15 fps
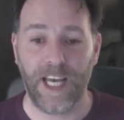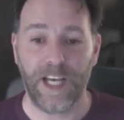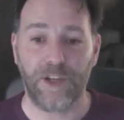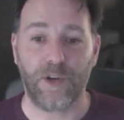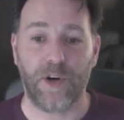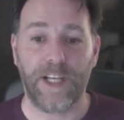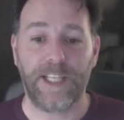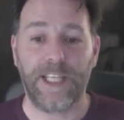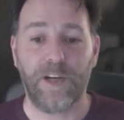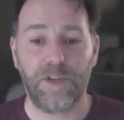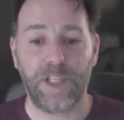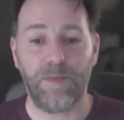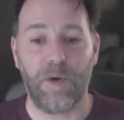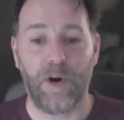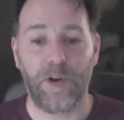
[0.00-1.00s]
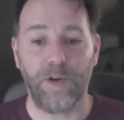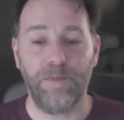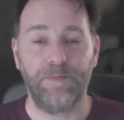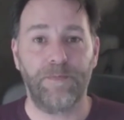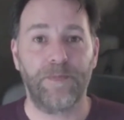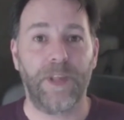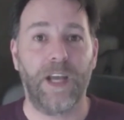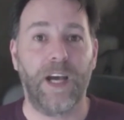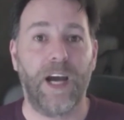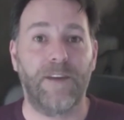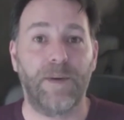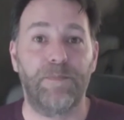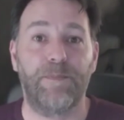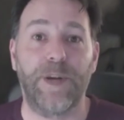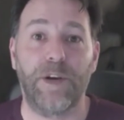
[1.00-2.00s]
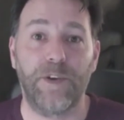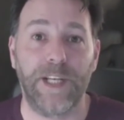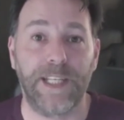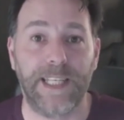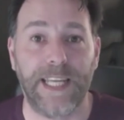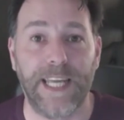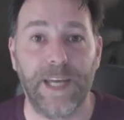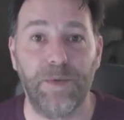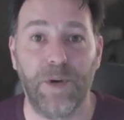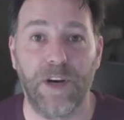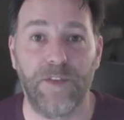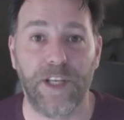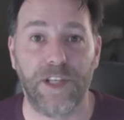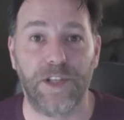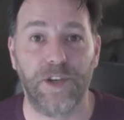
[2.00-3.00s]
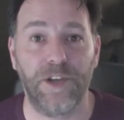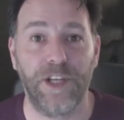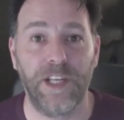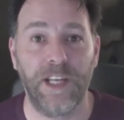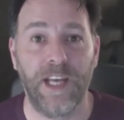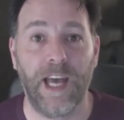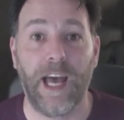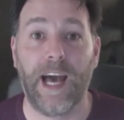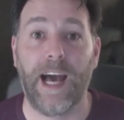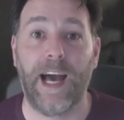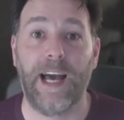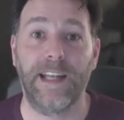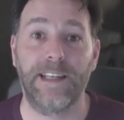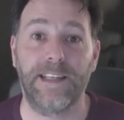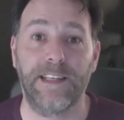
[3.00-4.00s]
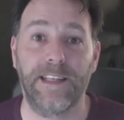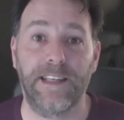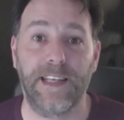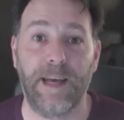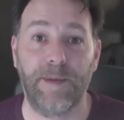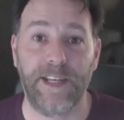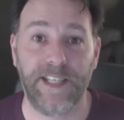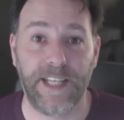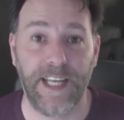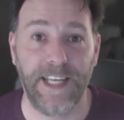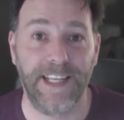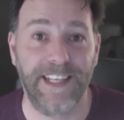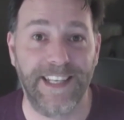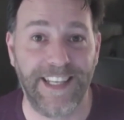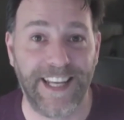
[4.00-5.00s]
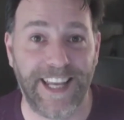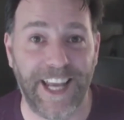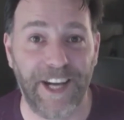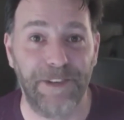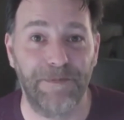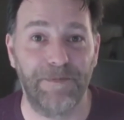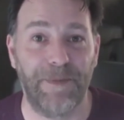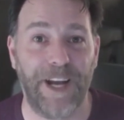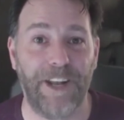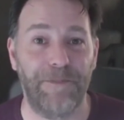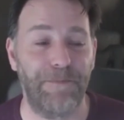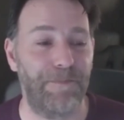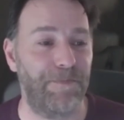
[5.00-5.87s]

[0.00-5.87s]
So until tomorrow, have a brilliant day, whatever you're doing, and namaste. Take care. Bye now.